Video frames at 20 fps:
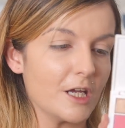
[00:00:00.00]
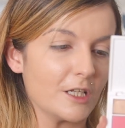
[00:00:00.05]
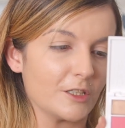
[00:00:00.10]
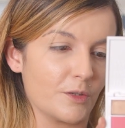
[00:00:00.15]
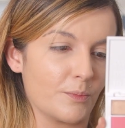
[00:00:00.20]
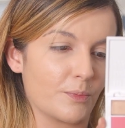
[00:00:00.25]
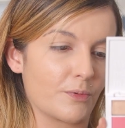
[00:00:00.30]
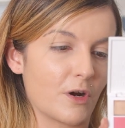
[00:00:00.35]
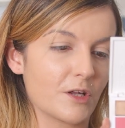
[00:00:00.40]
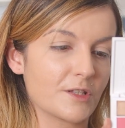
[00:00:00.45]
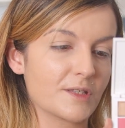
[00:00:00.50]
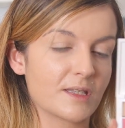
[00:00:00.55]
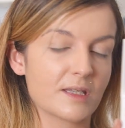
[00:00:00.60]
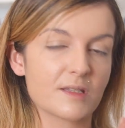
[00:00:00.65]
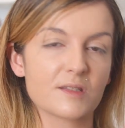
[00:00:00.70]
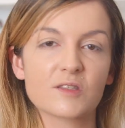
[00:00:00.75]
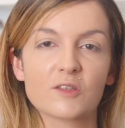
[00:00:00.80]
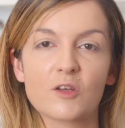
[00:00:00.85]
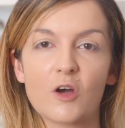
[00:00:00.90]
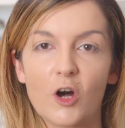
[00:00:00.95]
The bronzer
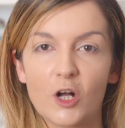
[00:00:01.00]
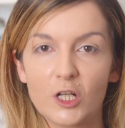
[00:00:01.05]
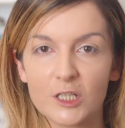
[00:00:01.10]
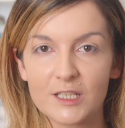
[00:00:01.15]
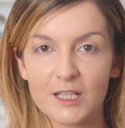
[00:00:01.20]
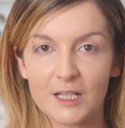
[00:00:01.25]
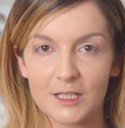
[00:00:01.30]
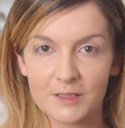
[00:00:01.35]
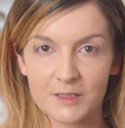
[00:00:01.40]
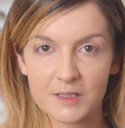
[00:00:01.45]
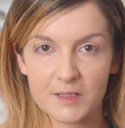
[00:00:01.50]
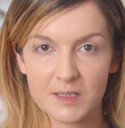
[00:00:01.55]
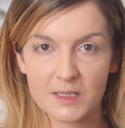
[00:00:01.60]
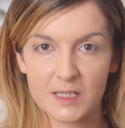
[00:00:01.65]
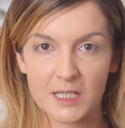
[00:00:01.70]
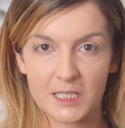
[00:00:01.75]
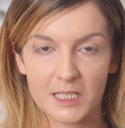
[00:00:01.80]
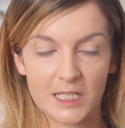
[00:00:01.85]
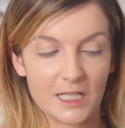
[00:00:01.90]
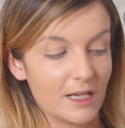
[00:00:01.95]
is called In the
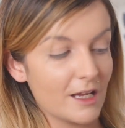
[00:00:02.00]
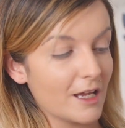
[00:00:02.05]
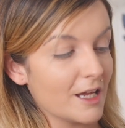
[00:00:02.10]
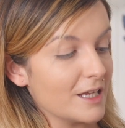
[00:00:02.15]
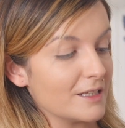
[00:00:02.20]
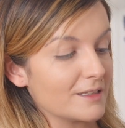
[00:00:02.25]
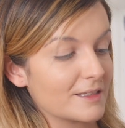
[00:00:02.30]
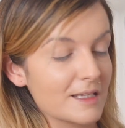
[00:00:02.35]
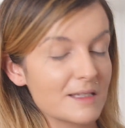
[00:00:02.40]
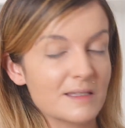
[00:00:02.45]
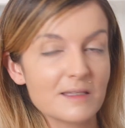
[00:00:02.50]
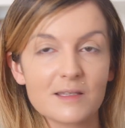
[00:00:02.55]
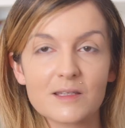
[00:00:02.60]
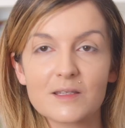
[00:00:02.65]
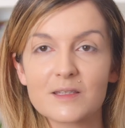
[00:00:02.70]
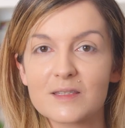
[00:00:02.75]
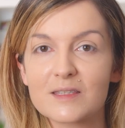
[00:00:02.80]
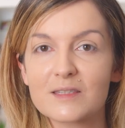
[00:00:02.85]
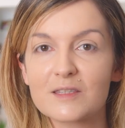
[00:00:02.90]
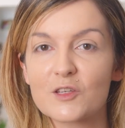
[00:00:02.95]
City. This
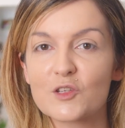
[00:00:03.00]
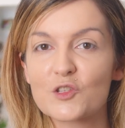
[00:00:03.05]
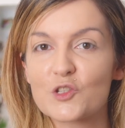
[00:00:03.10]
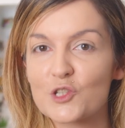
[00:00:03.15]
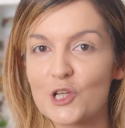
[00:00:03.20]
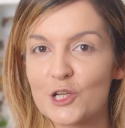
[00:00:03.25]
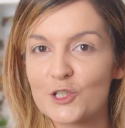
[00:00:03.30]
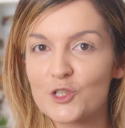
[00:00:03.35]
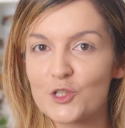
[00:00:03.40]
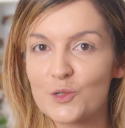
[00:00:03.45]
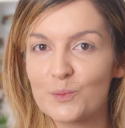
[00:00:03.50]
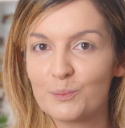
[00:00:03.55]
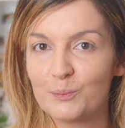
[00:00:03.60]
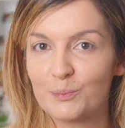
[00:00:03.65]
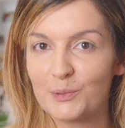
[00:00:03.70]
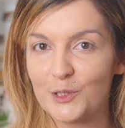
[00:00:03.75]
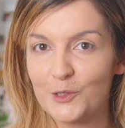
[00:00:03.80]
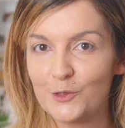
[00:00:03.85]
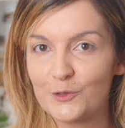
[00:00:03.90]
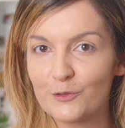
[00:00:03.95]
is such a
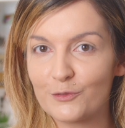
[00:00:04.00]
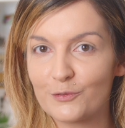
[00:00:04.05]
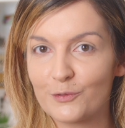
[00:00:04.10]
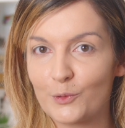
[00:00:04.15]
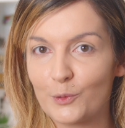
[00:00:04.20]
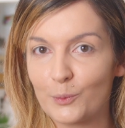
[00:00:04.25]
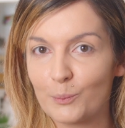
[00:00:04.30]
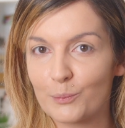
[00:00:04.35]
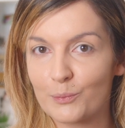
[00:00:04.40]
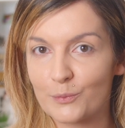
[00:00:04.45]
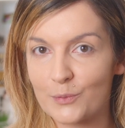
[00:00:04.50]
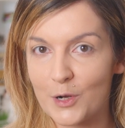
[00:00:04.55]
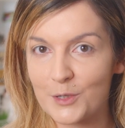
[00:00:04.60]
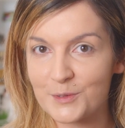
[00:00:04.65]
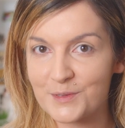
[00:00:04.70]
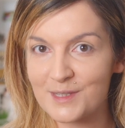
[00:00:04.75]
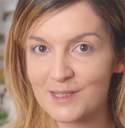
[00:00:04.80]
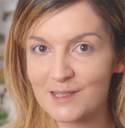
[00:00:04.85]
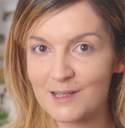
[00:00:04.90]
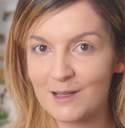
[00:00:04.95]
beautiful
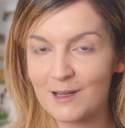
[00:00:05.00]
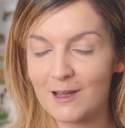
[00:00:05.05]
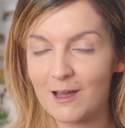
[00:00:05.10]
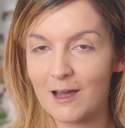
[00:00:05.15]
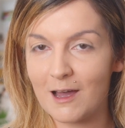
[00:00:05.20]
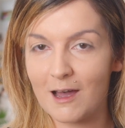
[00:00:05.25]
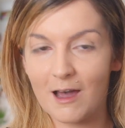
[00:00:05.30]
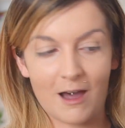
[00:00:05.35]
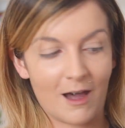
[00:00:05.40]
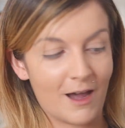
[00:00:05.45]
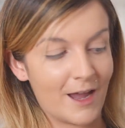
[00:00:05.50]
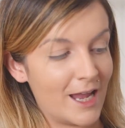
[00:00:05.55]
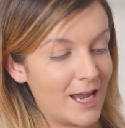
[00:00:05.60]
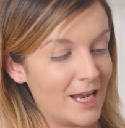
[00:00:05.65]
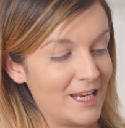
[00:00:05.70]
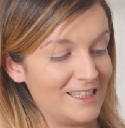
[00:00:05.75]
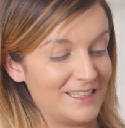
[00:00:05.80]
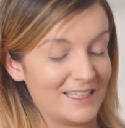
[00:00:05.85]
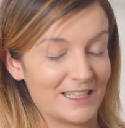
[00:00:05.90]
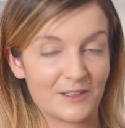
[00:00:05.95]
bronzer.
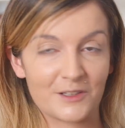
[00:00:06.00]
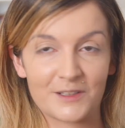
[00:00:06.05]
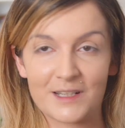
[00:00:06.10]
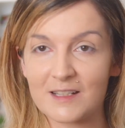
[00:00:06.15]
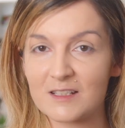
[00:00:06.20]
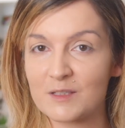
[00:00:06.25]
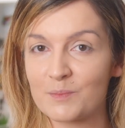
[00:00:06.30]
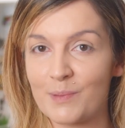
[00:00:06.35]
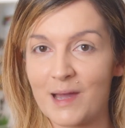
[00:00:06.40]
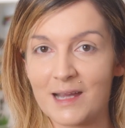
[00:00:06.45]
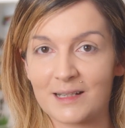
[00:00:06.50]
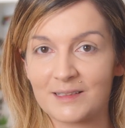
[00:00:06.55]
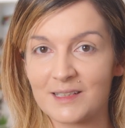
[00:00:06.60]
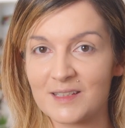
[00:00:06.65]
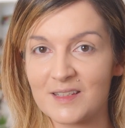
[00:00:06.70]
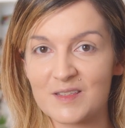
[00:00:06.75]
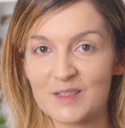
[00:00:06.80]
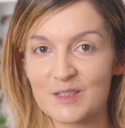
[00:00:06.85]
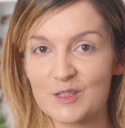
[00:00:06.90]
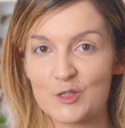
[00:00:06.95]
I did not expect
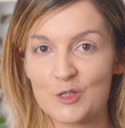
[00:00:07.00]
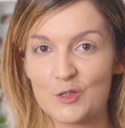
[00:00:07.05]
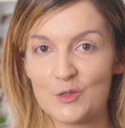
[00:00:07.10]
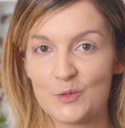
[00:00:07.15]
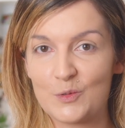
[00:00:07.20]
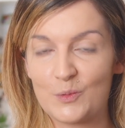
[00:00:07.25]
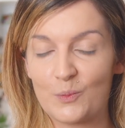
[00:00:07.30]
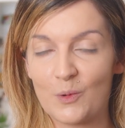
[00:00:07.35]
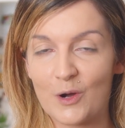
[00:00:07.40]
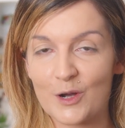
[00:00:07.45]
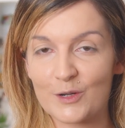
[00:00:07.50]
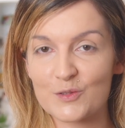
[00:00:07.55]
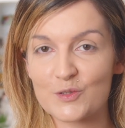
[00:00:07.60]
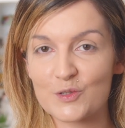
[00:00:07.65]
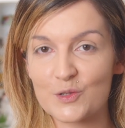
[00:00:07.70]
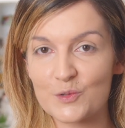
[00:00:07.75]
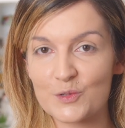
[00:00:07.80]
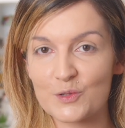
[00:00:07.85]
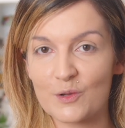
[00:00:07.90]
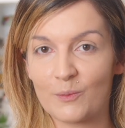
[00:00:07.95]
this to work
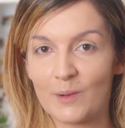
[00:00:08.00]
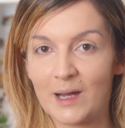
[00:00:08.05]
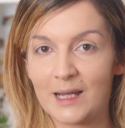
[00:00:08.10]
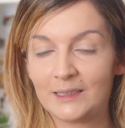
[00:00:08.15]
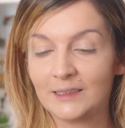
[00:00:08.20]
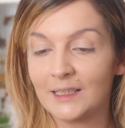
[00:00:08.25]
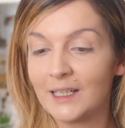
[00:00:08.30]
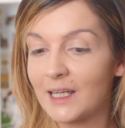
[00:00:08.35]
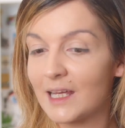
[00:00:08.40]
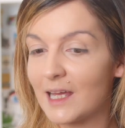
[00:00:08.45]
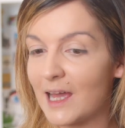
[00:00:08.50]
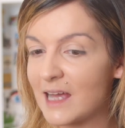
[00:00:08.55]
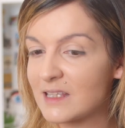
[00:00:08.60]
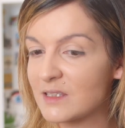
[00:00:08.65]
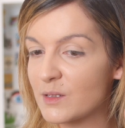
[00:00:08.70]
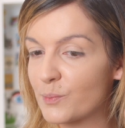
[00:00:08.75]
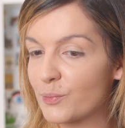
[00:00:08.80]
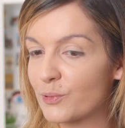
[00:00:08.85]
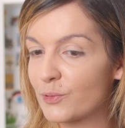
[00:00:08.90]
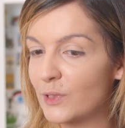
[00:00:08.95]
so, so well. Has
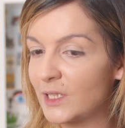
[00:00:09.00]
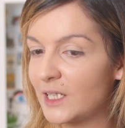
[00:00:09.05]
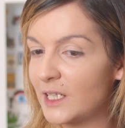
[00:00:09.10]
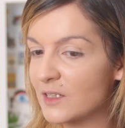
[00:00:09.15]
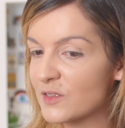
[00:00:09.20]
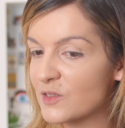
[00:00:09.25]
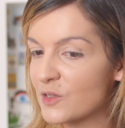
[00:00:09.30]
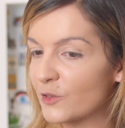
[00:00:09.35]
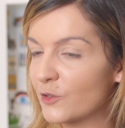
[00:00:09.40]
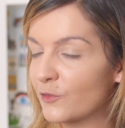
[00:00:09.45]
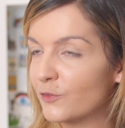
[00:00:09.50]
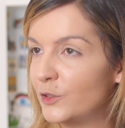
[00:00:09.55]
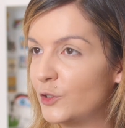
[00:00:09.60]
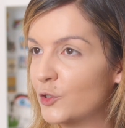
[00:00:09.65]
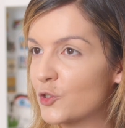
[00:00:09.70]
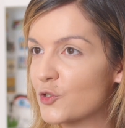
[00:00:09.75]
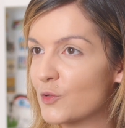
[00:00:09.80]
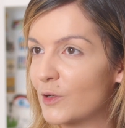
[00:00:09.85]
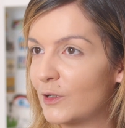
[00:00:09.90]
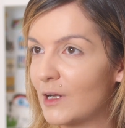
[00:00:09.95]
a pretty sort of
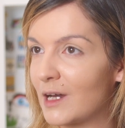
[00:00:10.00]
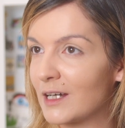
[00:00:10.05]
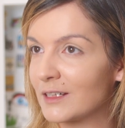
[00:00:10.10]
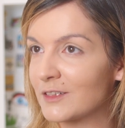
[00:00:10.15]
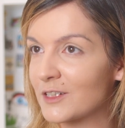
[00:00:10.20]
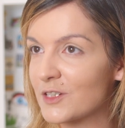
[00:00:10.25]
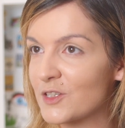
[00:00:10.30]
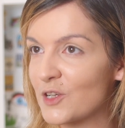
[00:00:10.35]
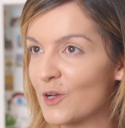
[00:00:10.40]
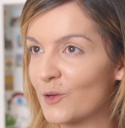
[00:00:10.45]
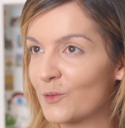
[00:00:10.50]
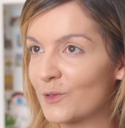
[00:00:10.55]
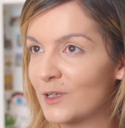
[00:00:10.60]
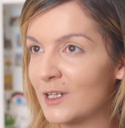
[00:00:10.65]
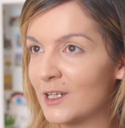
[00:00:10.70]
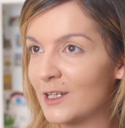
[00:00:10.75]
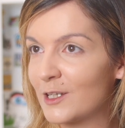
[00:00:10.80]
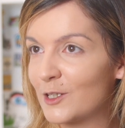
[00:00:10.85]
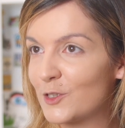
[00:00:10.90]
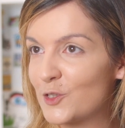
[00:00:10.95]
neutral undertone
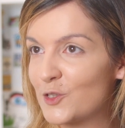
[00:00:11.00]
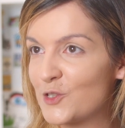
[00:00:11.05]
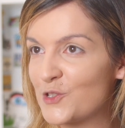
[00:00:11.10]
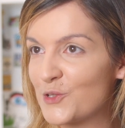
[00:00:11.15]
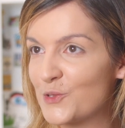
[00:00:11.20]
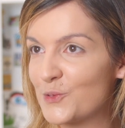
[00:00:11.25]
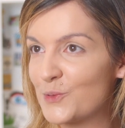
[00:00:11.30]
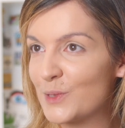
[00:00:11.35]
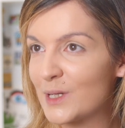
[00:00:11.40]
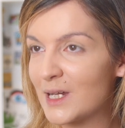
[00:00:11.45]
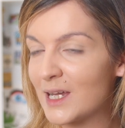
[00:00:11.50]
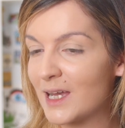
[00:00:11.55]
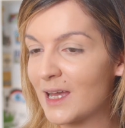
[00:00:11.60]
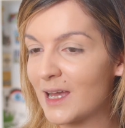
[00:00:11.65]
too.